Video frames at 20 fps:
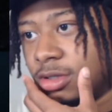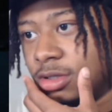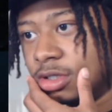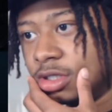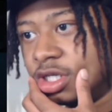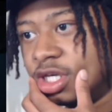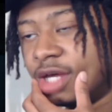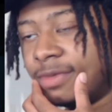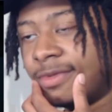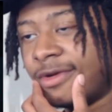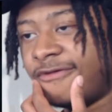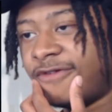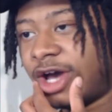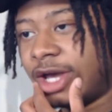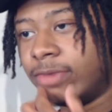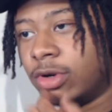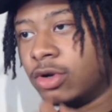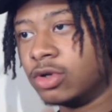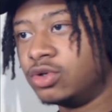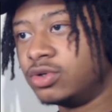Get up and
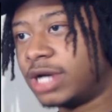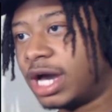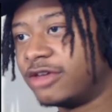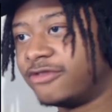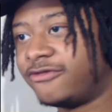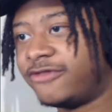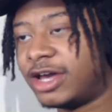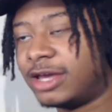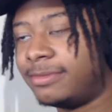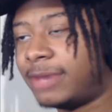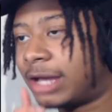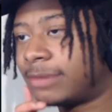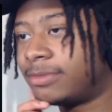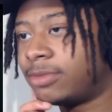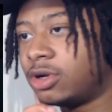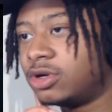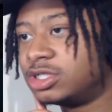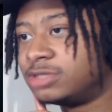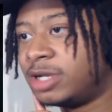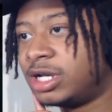fight, bro. You gotta fight back,
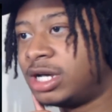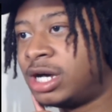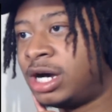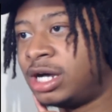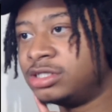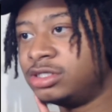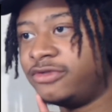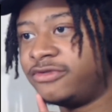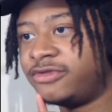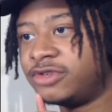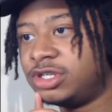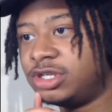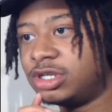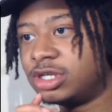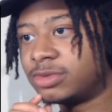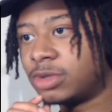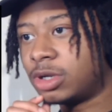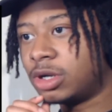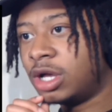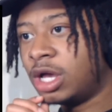bro. It's been hunting you for
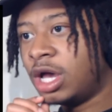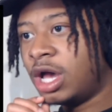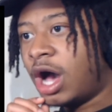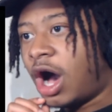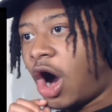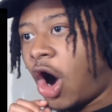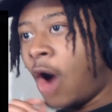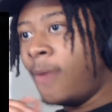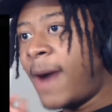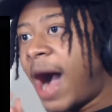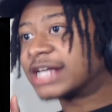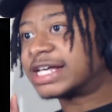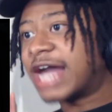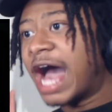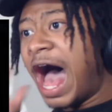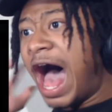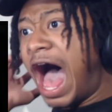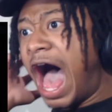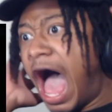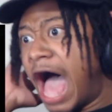years, bro. Oh my
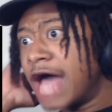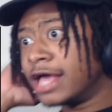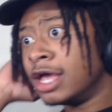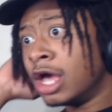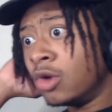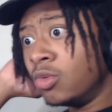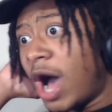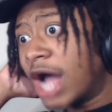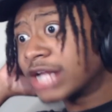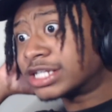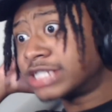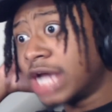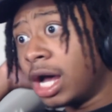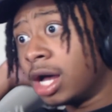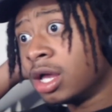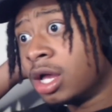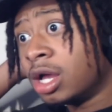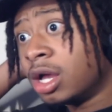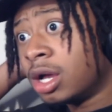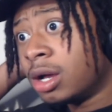god! What
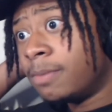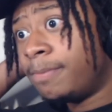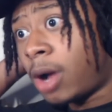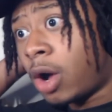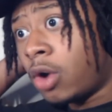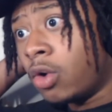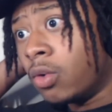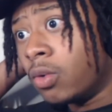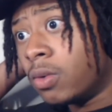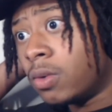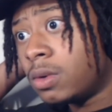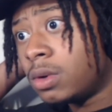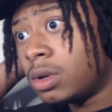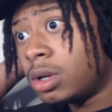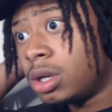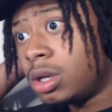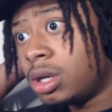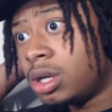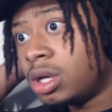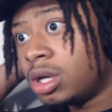the? Bro,
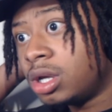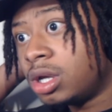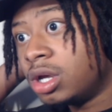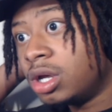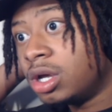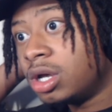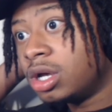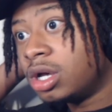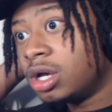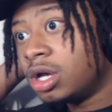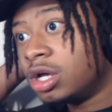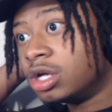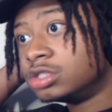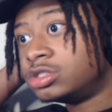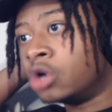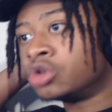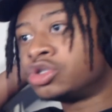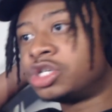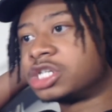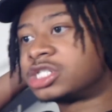
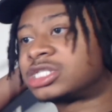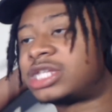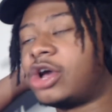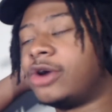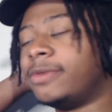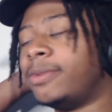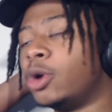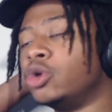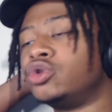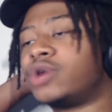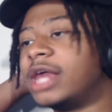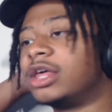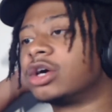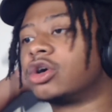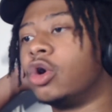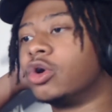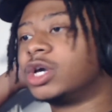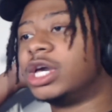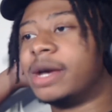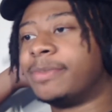don't just stare, bro. You gotta
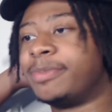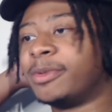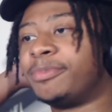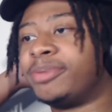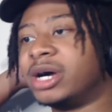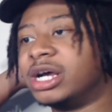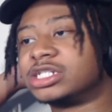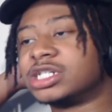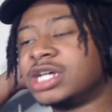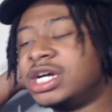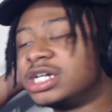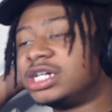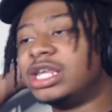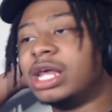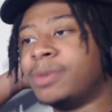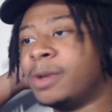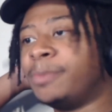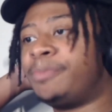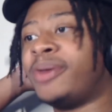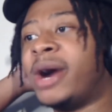go get up and punch. Get
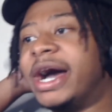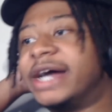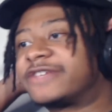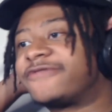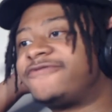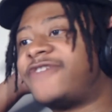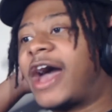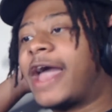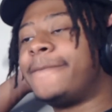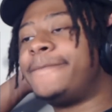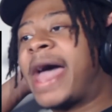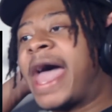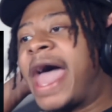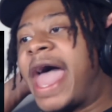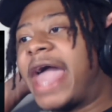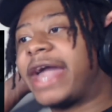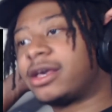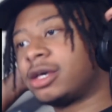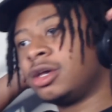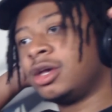up and punch. Fight
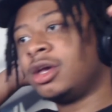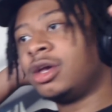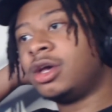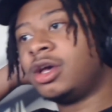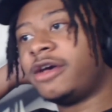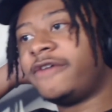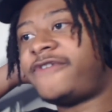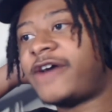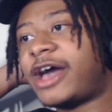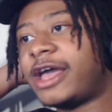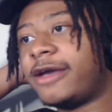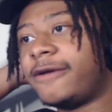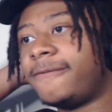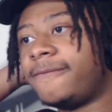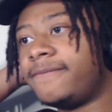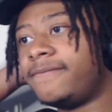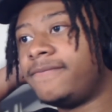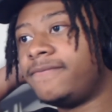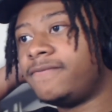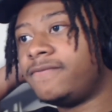back. I know Fuck. you're not
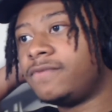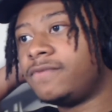real.